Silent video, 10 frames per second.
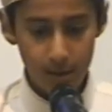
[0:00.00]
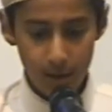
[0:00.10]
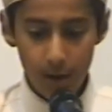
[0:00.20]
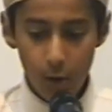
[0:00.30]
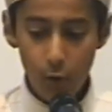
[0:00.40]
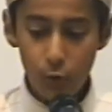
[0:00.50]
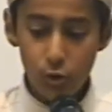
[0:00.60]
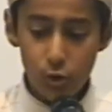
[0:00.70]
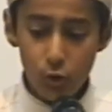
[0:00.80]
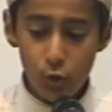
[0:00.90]
O
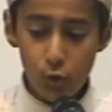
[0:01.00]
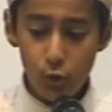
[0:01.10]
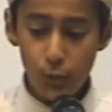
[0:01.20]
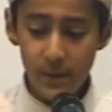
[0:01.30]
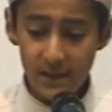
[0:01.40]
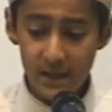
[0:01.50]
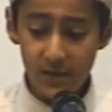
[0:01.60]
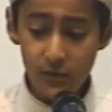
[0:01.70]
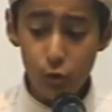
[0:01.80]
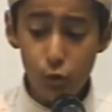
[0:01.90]
you who believe,
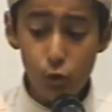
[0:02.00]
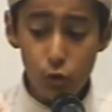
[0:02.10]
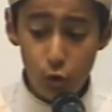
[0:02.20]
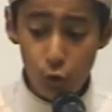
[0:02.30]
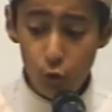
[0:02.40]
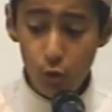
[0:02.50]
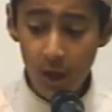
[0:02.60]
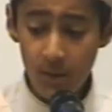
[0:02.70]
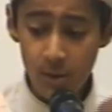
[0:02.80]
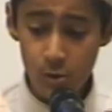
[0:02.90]
you too come
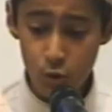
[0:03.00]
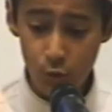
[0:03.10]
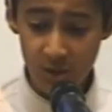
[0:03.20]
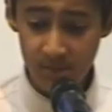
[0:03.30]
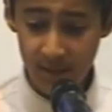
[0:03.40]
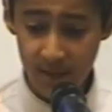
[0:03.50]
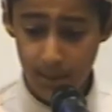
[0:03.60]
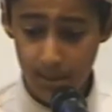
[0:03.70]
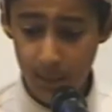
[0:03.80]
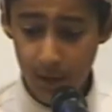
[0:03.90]
and join me.
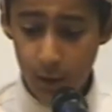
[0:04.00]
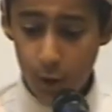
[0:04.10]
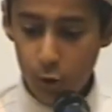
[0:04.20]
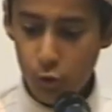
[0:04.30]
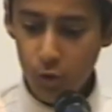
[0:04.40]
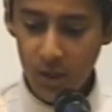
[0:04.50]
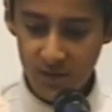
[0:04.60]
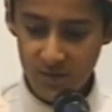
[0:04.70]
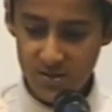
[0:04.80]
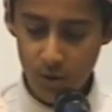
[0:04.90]
Look at this
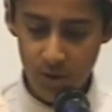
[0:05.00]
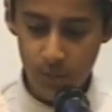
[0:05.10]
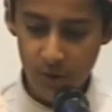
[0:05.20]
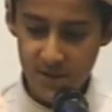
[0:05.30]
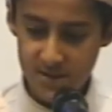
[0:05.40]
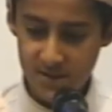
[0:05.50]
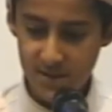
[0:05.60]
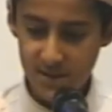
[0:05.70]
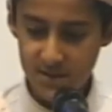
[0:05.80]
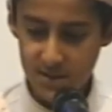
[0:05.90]
honor, brothers and
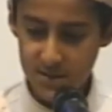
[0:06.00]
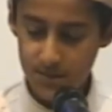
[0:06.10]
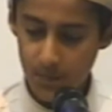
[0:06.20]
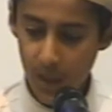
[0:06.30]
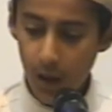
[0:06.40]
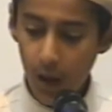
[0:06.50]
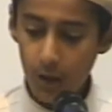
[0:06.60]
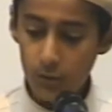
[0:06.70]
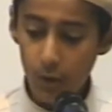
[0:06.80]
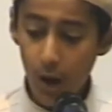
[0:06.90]
sisters.
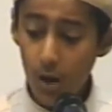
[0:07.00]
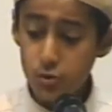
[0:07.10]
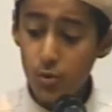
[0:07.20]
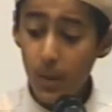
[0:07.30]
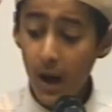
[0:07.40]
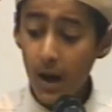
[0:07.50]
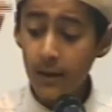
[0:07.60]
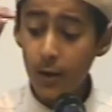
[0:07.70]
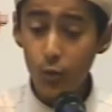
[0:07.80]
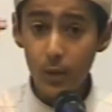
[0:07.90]
Allah subhanahu
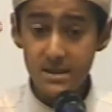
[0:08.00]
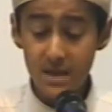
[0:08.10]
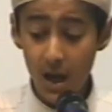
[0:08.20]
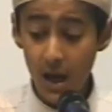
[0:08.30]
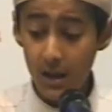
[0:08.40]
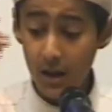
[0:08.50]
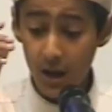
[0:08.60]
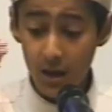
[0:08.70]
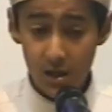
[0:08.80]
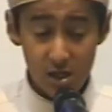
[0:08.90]
wa ta'ala
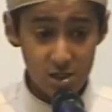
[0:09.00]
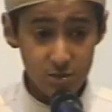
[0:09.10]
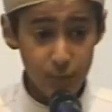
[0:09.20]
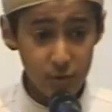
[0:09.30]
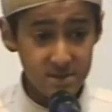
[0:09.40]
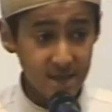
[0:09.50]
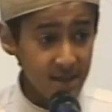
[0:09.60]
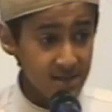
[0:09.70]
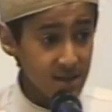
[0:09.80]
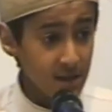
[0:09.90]
is
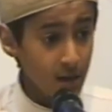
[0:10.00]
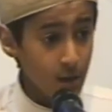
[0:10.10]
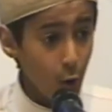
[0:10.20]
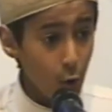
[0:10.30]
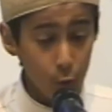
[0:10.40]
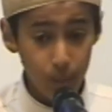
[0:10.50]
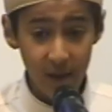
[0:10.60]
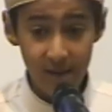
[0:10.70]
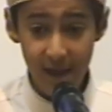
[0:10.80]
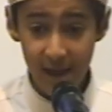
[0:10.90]
presenting an
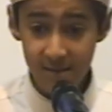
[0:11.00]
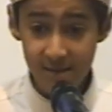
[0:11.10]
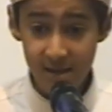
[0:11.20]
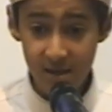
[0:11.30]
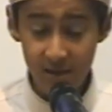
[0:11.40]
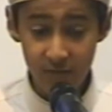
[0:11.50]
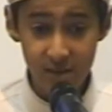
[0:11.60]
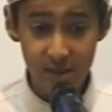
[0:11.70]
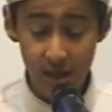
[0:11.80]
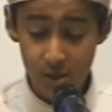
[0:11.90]
open-ended
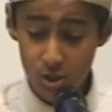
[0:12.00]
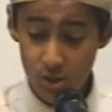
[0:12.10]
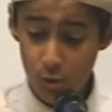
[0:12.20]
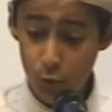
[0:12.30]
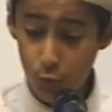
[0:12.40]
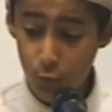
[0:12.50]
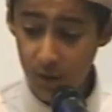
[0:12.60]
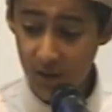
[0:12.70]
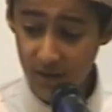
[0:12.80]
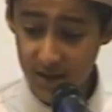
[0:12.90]
invitation to all of
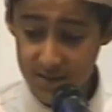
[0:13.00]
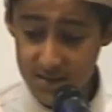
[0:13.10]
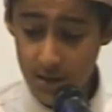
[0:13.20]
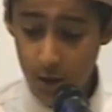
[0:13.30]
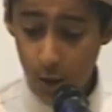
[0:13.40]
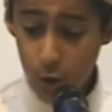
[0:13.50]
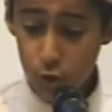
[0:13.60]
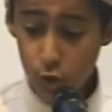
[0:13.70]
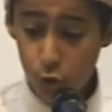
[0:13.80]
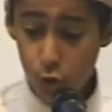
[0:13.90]
us.
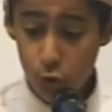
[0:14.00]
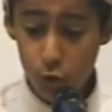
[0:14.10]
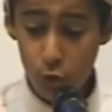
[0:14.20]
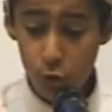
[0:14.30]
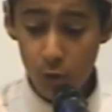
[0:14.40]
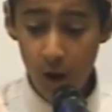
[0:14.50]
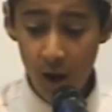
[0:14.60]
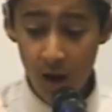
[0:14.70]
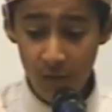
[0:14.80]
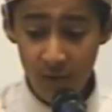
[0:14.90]
You too
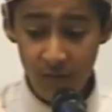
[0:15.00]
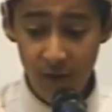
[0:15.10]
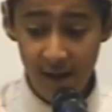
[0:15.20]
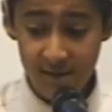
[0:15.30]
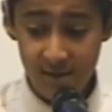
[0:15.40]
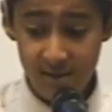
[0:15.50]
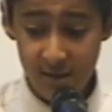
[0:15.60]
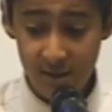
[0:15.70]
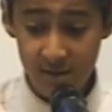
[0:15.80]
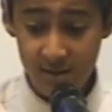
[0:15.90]
are invited to
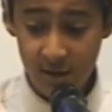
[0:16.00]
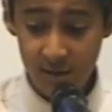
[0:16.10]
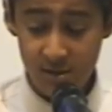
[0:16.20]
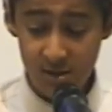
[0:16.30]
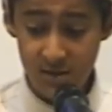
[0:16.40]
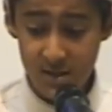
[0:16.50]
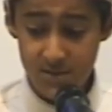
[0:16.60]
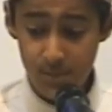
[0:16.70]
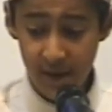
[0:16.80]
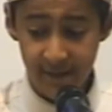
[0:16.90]
indulge in this
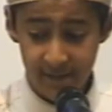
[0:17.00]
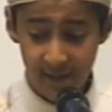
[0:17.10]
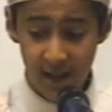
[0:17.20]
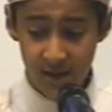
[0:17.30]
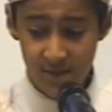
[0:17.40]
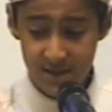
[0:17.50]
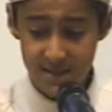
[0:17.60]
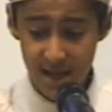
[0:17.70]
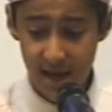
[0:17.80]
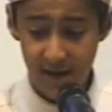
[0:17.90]
magnanimous
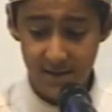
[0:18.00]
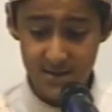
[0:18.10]
act.